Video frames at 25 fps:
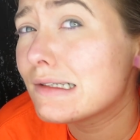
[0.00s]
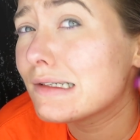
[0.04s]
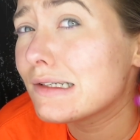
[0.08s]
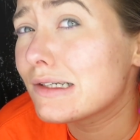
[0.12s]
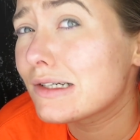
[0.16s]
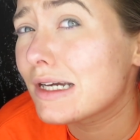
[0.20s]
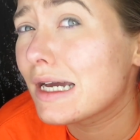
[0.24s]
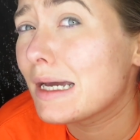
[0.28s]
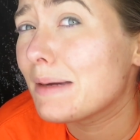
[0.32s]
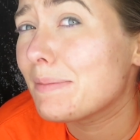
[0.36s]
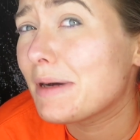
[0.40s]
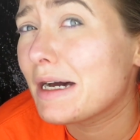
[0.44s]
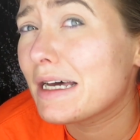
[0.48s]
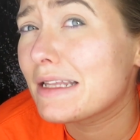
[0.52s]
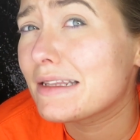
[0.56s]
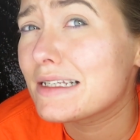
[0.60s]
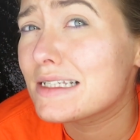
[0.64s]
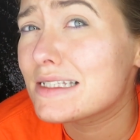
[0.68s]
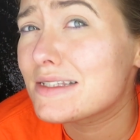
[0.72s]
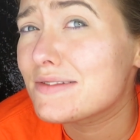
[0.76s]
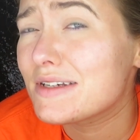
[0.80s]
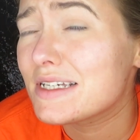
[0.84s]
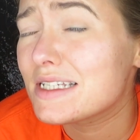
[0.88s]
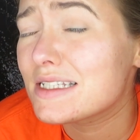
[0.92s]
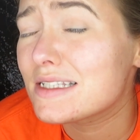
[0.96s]
Look how bad
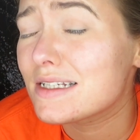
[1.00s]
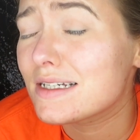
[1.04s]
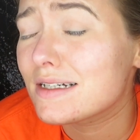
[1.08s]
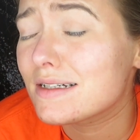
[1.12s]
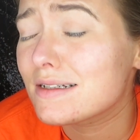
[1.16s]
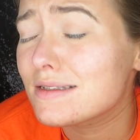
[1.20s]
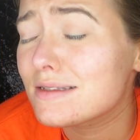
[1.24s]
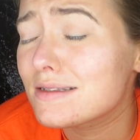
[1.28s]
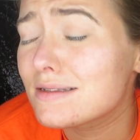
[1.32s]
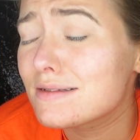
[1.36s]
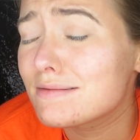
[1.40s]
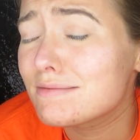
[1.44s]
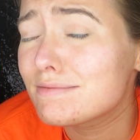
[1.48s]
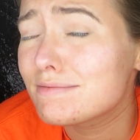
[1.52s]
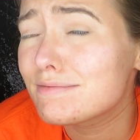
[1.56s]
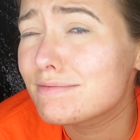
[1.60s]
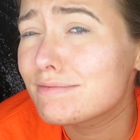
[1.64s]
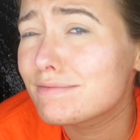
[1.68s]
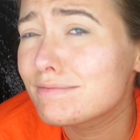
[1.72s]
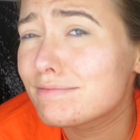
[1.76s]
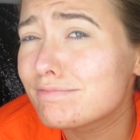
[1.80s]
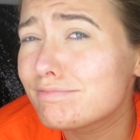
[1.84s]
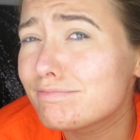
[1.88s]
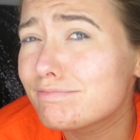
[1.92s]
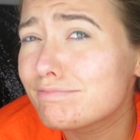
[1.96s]
this face looks.
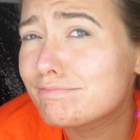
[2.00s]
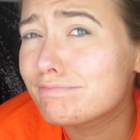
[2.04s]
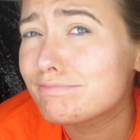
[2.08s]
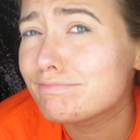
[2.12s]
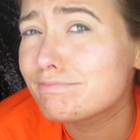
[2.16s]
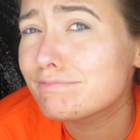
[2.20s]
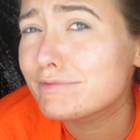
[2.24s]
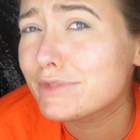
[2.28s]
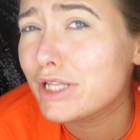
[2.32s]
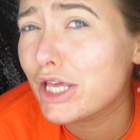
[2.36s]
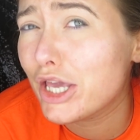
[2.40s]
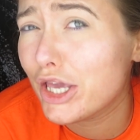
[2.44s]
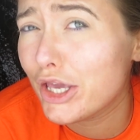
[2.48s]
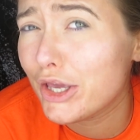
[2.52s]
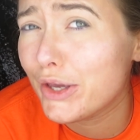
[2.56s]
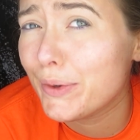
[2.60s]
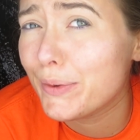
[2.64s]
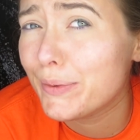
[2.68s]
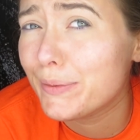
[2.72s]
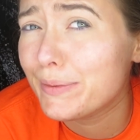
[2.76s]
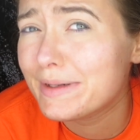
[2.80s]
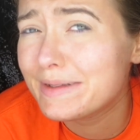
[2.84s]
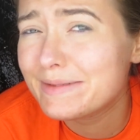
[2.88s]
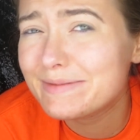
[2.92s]
Ew.